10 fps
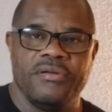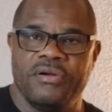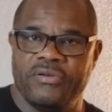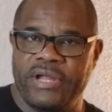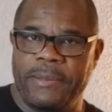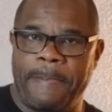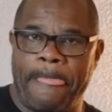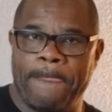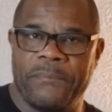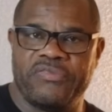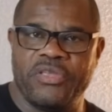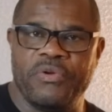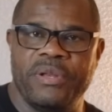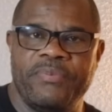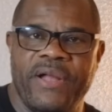All right, so you
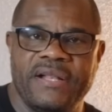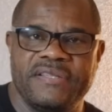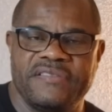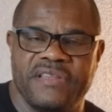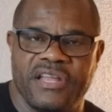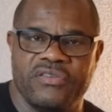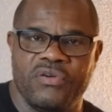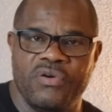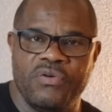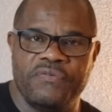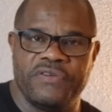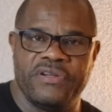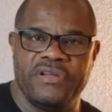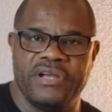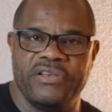want to practice that
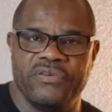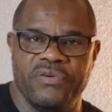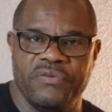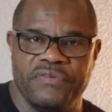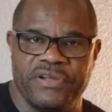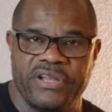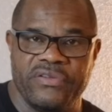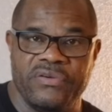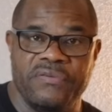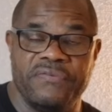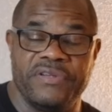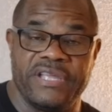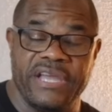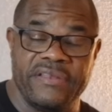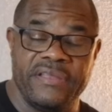over and over and over
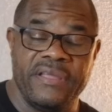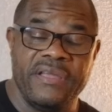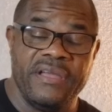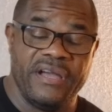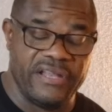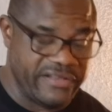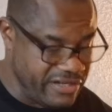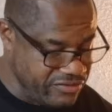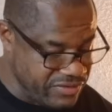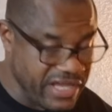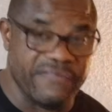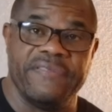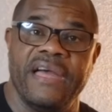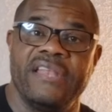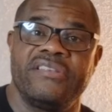again until you get
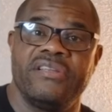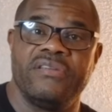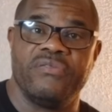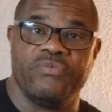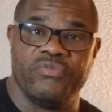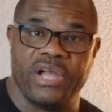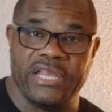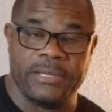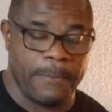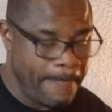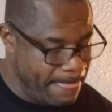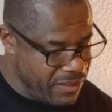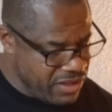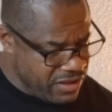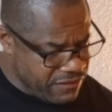that right.
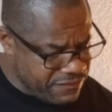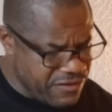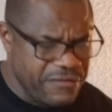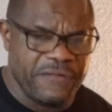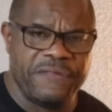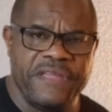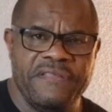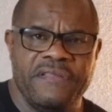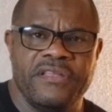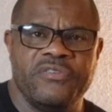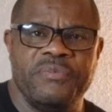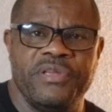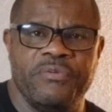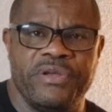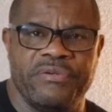The other thing to
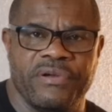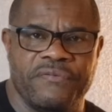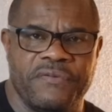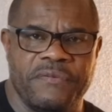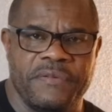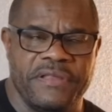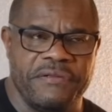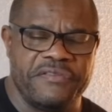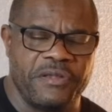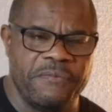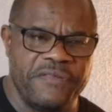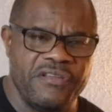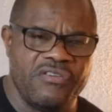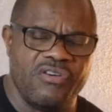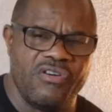be aware of, there's
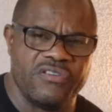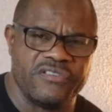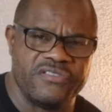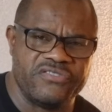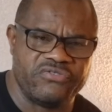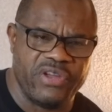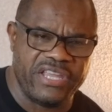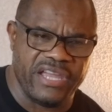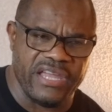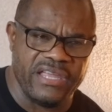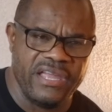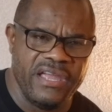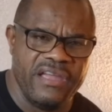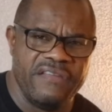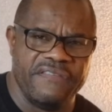something called a Streche
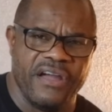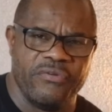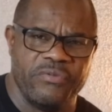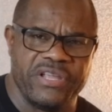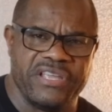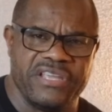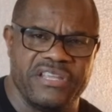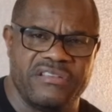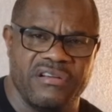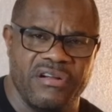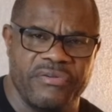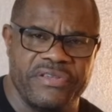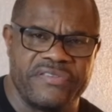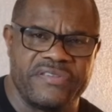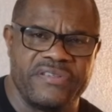that reggae
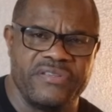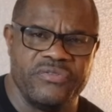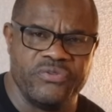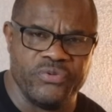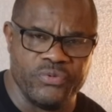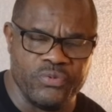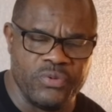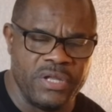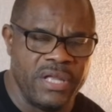guitarists do.